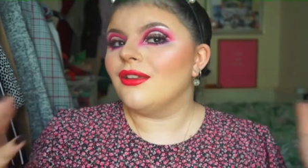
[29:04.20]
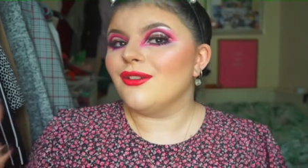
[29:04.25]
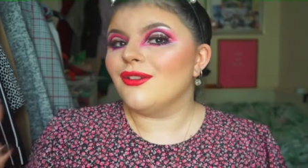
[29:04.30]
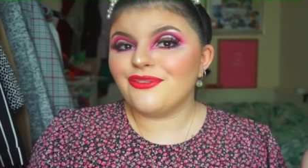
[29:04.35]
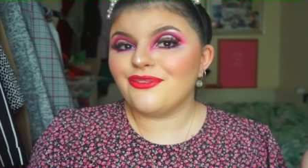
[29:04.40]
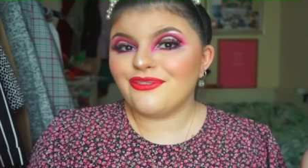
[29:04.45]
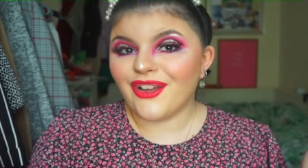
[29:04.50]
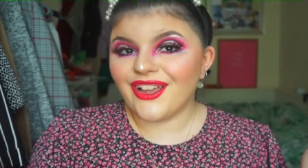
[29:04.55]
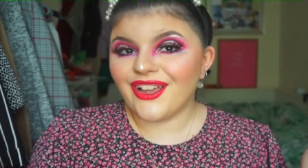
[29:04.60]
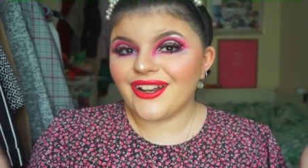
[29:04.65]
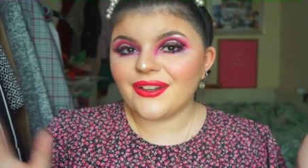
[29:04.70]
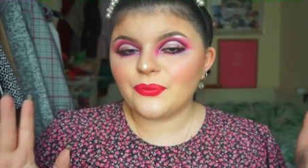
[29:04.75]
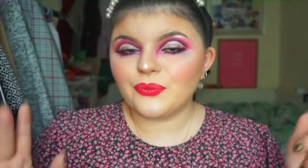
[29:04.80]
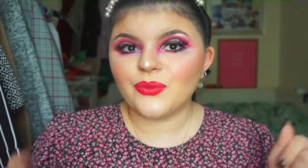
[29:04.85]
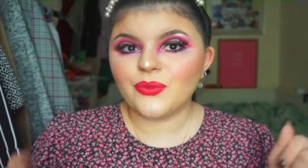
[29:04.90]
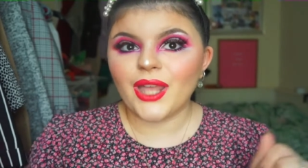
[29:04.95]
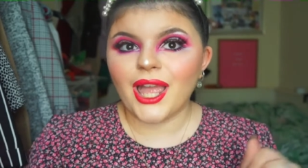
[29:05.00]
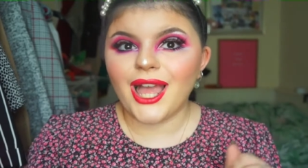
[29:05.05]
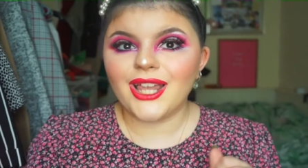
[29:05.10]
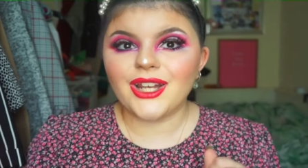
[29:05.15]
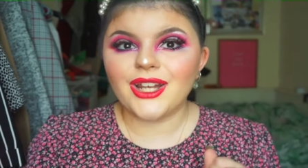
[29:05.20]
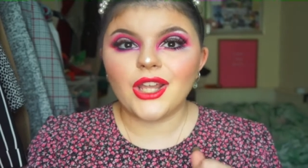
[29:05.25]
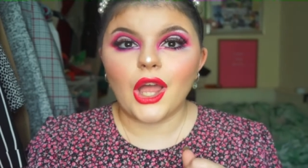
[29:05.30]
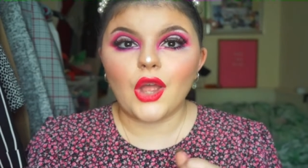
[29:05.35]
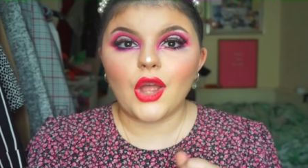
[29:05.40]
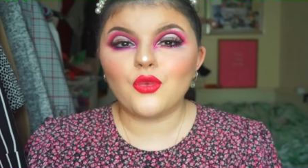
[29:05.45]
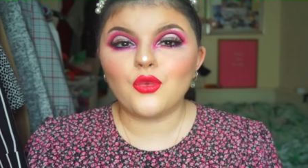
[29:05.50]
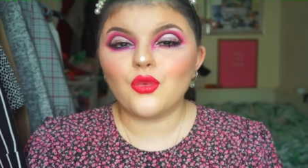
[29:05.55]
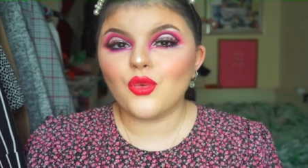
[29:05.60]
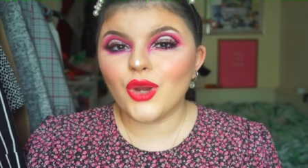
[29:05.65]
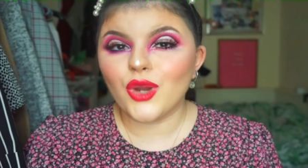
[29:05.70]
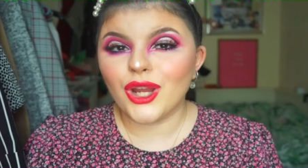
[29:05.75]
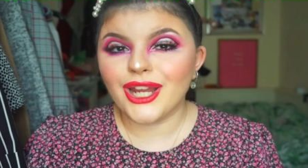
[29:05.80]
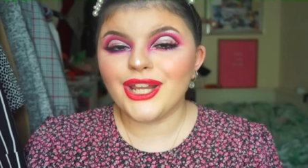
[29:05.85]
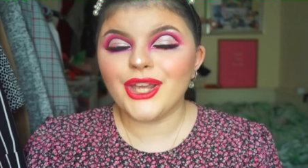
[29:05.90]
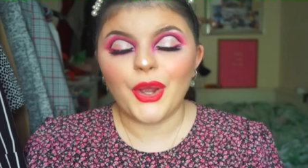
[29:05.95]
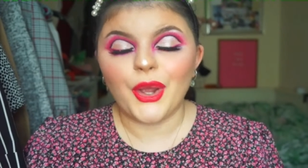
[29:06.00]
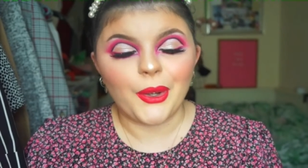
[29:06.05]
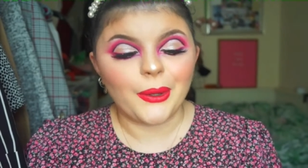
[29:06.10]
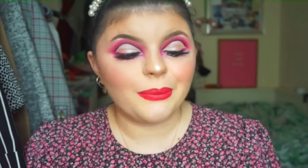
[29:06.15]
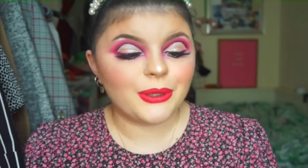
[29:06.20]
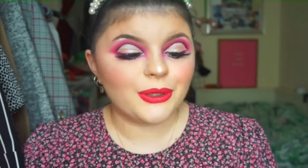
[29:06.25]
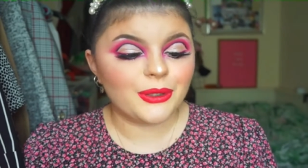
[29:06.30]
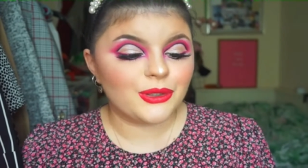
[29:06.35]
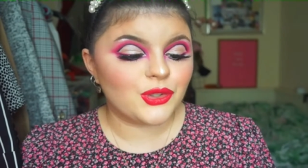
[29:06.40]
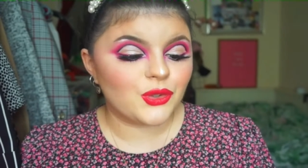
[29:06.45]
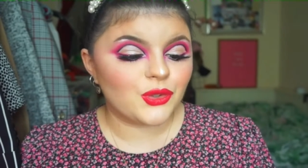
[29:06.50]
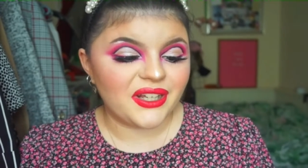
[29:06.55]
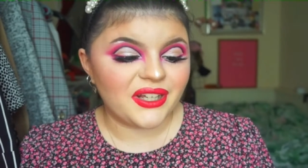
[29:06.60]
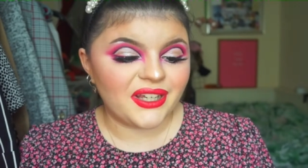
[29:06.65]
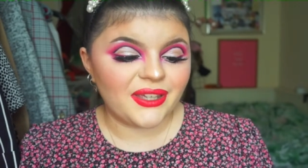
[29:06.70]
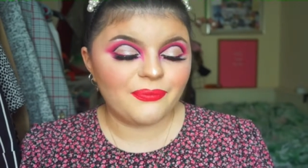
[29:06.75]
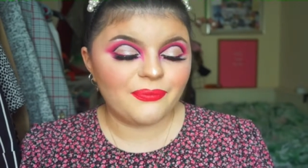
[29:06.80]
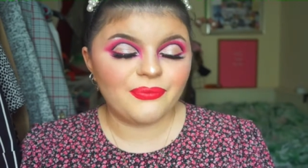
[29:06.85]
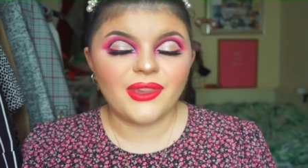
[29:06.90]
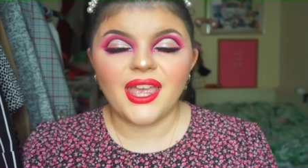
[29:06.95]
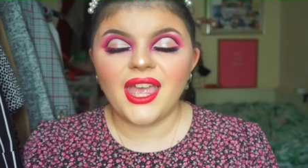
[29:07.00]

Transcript: fun. And I really hope you enjoyed it.